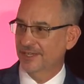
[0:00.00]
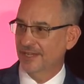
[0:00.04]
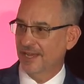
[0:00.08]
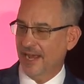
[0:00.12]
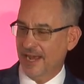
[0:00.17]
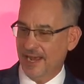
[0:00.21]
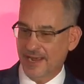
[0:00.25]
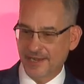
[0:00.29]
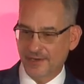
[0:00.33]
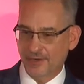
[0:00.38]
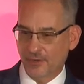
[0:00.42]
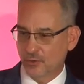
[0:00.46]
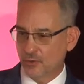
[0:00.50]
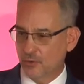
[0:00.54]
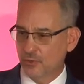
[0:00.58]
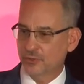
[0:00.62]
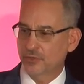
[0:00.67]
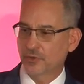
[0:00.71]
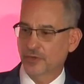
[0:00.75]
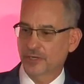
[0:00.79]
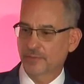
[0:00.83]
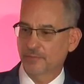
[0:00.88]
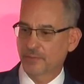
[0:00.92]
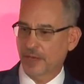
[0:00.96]
And who's
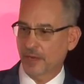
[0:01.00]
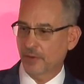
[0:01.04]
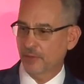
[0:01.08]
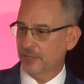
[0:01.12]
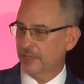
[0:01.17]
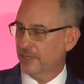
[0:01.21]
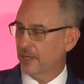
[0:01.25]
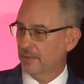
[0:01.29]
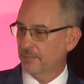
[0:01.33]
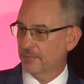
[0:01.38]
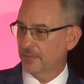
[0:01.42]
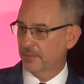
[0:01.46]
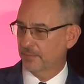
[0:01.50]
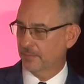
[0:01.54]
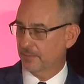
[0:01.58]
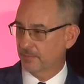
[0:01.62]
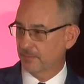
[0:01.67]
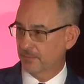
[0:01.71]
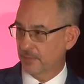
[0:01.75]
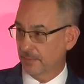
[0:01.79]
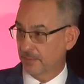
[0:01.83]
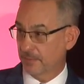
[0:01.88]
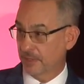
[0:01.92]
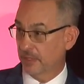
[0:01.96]
going to pony up
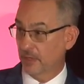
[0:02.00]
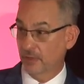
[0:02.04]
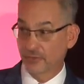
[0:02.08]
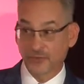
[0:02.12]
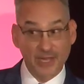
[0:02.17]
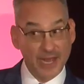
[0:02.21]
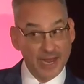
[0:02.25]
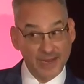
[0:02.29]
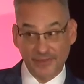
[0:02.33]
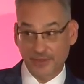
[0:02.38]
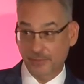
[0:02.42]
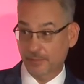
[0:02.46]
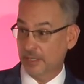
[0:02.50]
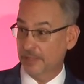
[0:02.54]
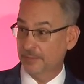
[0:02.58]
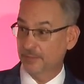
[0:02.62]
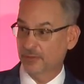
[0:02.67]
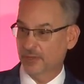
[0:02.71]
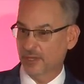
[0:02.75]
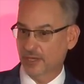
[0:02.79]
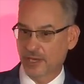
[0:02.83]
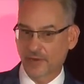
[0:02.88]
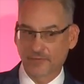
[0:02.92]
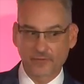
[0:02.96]
the bill? Not the people
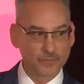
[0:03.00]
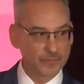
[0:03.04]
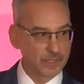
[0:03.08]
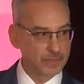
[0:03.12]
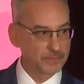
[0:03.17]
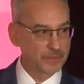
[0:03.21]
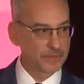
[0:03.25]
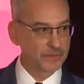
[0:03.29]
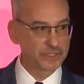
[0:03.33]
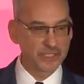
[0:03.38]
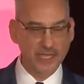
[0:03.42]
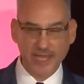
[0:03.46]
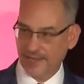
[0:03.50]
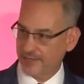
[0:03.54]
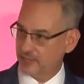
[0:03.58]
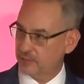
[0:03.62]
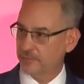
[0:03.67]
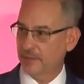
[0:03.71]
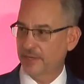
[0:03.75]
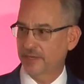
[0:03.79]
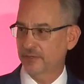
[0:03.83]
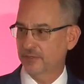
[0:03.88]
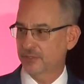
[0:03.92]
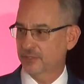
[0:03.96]
in government, but the
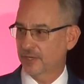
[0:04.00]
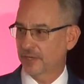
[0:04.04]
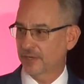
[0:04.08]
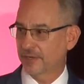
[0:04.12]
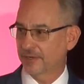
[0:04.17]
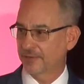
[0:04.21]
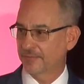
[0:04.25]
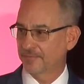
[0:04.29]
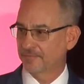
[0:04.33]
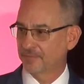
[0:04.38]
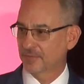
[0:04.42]
taxpayers are.